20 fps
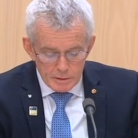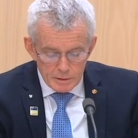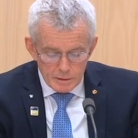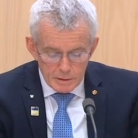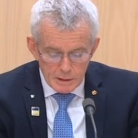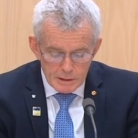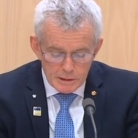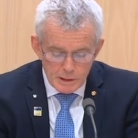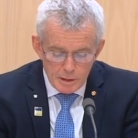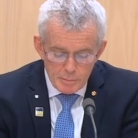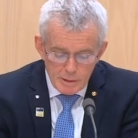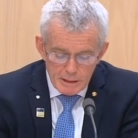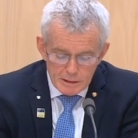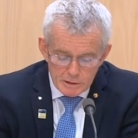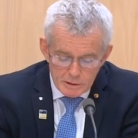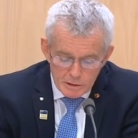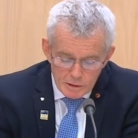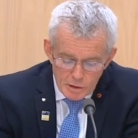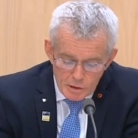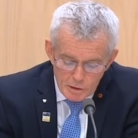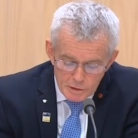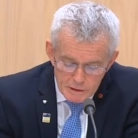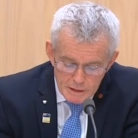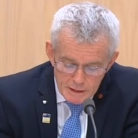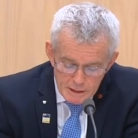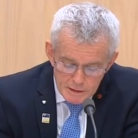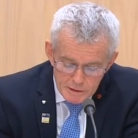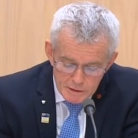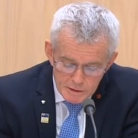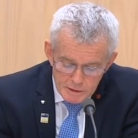let's go back to the
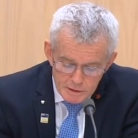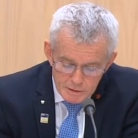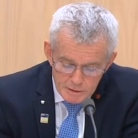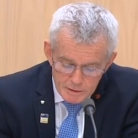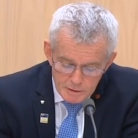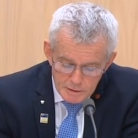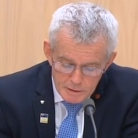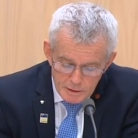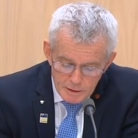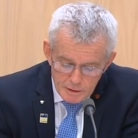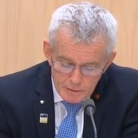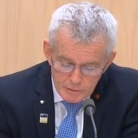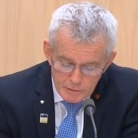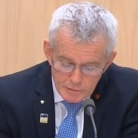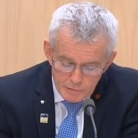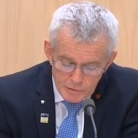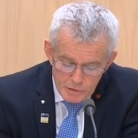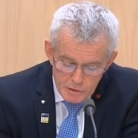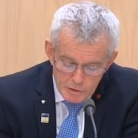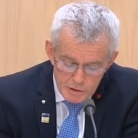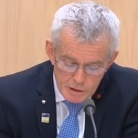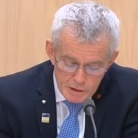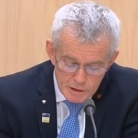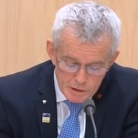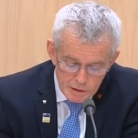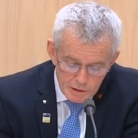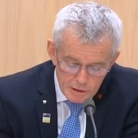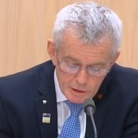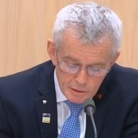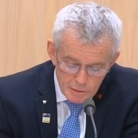context of a few
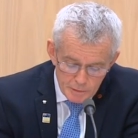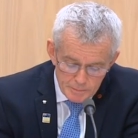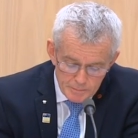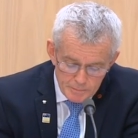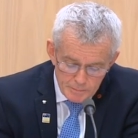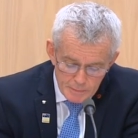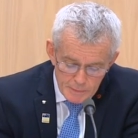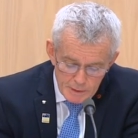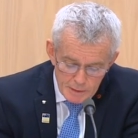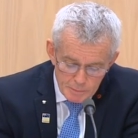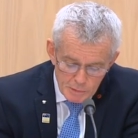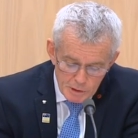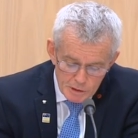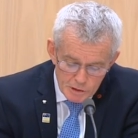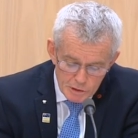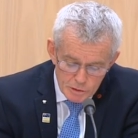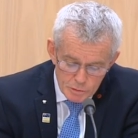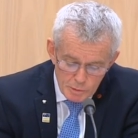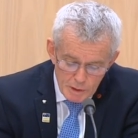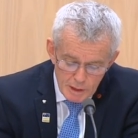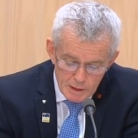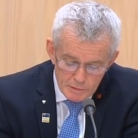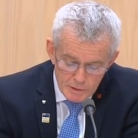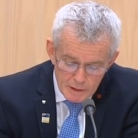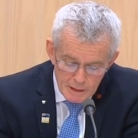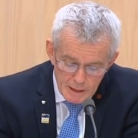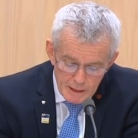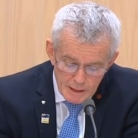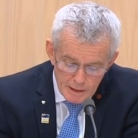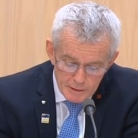years ago, because it's
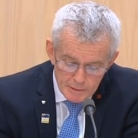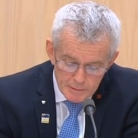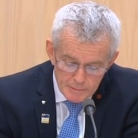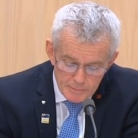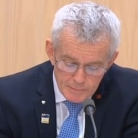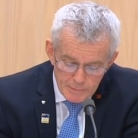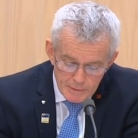relevant now.